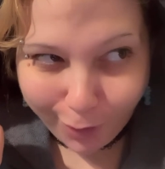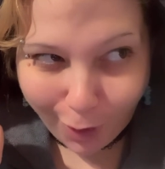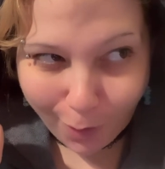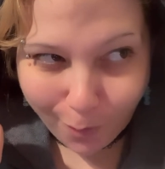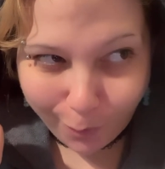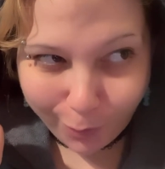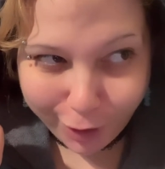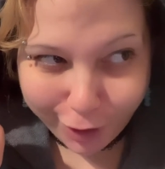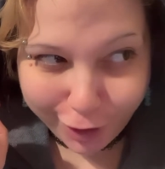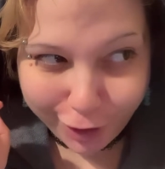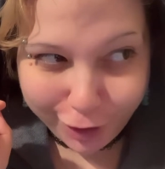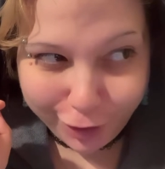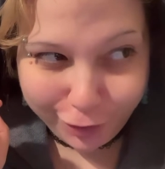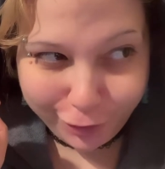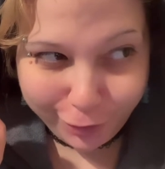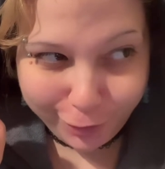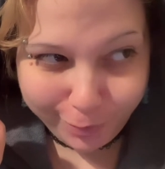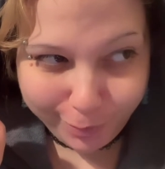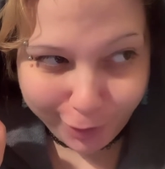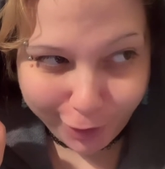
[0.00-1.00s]
We're going to
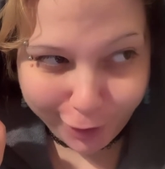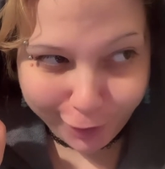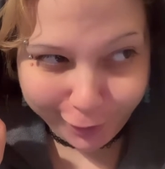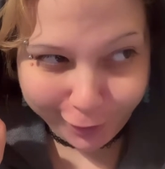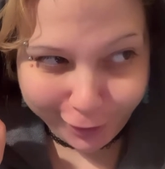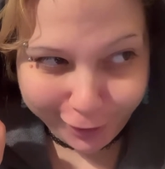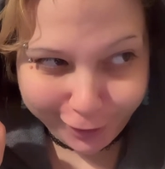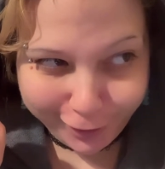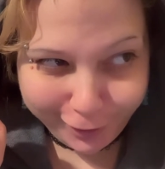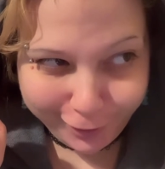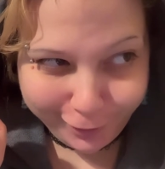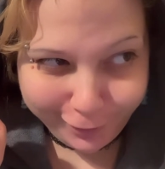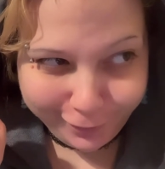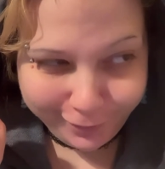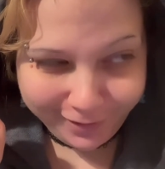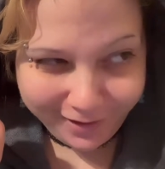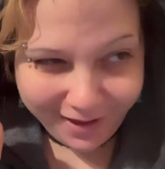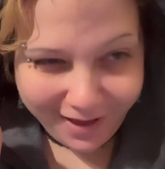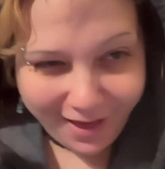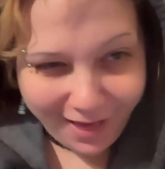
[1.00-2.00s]
do Merlin.
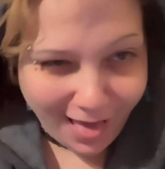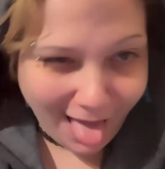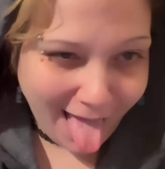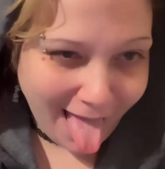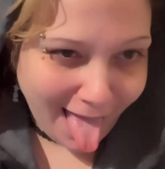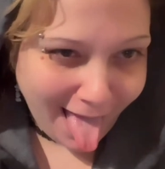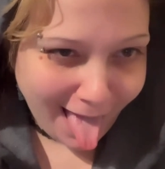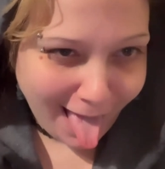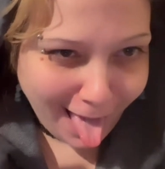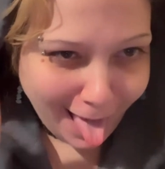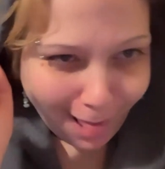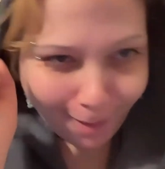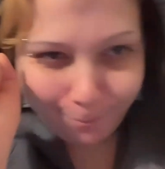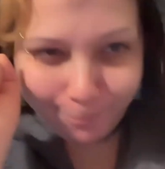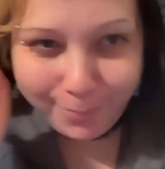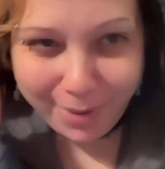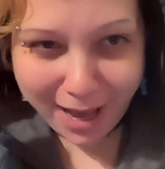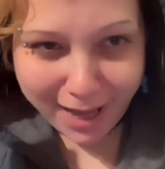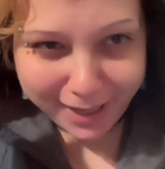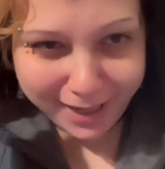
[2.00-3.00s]

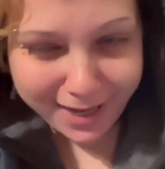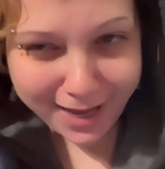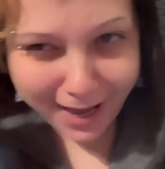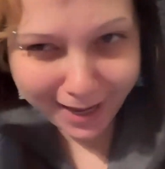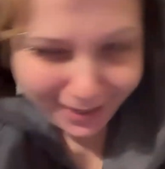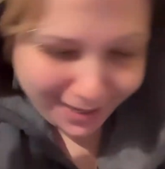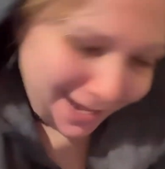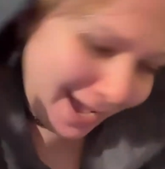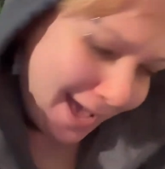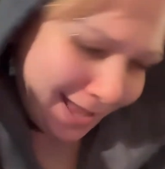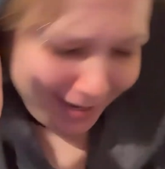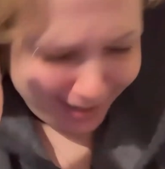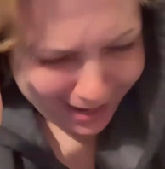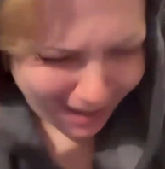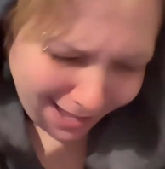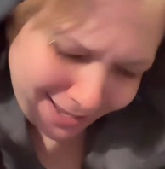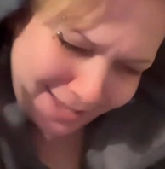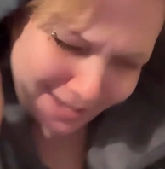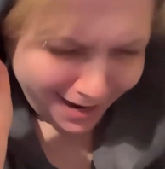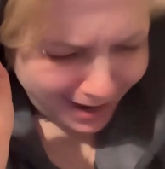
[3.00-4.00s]
Body, yada, yada,
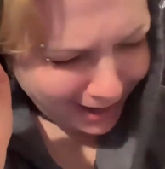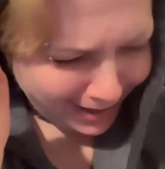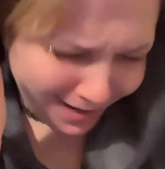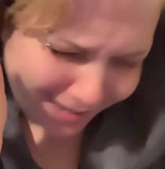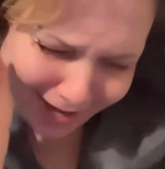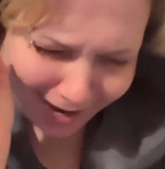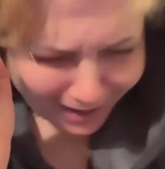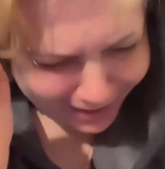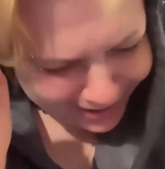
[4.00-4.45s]
yada, yada, yada,